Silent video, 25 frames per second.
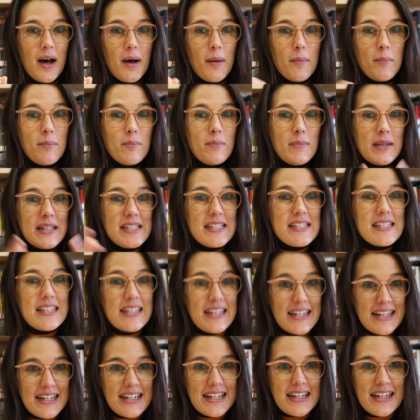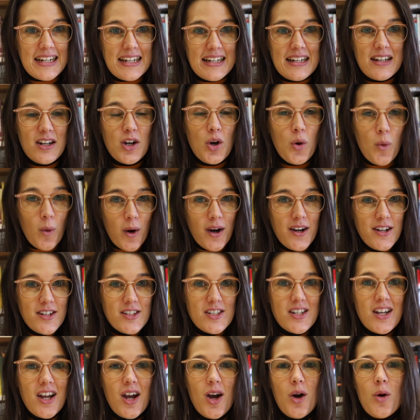misleading
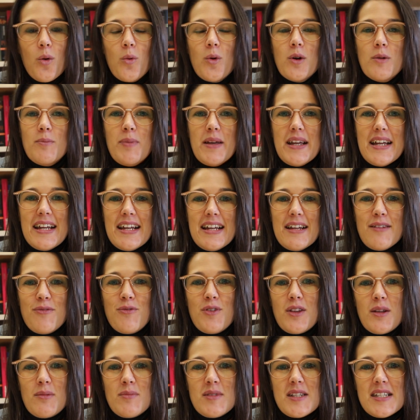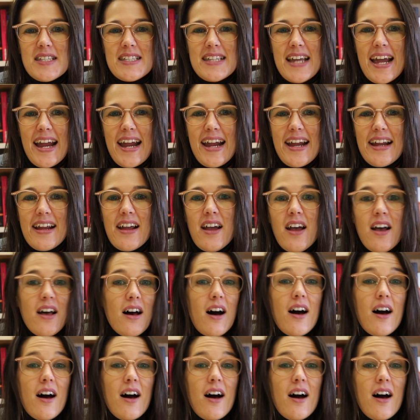quote would be for them to say,